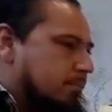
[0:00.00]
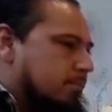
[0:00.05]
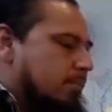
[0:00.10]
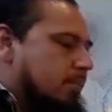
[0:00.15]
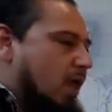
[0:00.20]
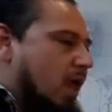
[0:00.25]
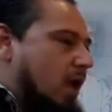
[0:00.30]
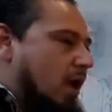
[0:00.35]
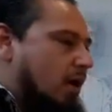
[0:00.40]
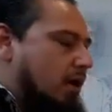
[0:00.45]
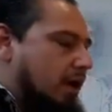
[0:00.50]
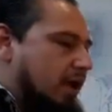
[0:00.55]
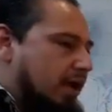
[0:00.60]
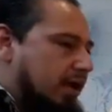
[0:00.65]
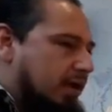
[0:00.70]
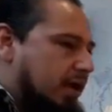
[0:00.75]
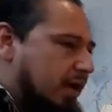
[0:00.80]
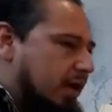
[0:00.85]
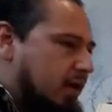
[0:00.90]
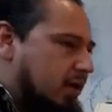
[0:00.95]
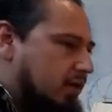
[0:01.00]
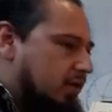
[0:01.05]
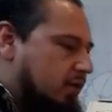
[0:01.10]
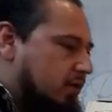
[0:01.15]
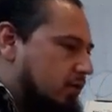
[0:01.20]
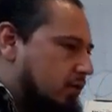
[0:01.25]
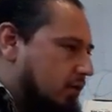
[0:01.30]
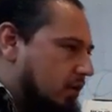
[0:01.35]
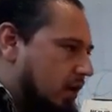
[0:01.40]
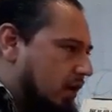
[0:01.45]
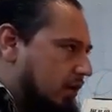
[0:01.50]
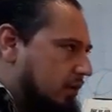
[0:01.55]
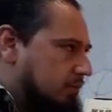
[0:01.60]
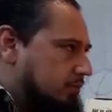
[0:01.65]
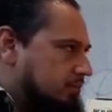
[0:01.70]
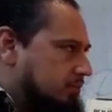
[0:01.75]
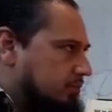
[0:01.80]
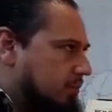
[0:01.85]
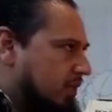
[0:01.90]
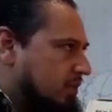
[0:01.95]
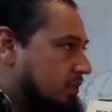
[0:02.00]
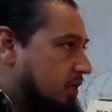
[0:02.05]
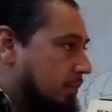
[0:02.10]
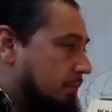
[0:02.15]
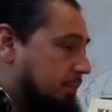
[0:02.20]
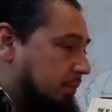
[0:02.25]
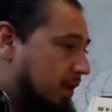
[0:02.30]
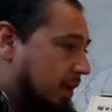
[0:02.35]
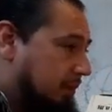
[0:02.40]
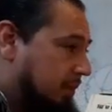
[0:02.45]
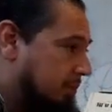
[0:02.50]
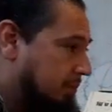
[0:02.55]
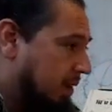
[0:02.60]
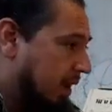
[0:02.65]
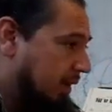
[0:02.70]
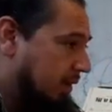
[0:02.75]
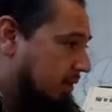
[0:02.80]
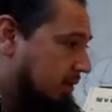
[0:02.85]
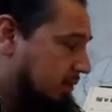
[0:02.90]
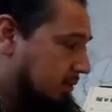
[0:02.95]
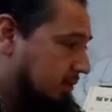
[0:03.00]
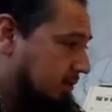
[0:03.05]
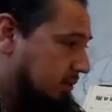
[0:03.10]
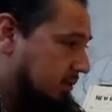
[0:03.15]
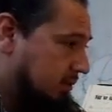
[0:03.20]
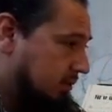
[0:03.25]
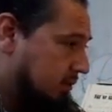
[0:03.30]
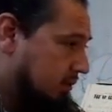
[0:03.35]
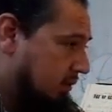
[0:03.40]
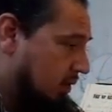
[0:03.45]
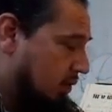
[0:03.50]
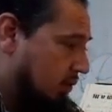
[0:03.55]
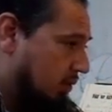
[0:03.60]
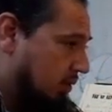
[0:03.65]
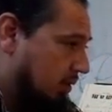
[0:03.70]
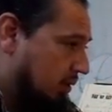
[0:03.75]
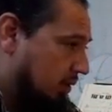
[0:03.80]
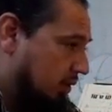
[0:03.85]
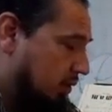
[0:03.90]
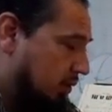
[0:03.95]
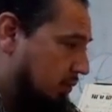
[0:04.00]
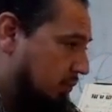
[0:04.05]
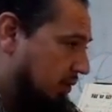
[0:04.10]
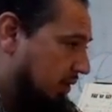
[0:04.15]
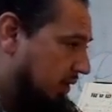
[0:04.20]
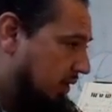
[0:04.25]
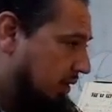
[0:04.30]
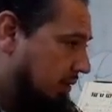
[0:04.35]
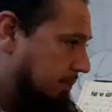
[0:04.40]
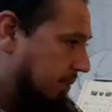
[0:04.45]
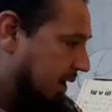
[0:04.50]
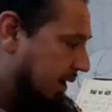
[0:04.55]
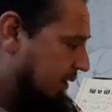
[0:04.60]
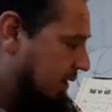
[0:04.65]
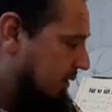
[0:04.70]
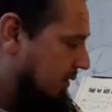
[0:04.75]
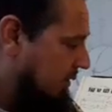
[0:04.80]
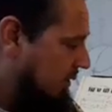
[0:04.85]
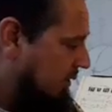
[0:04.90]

All right, I got a little messed up coming back, or bringing it back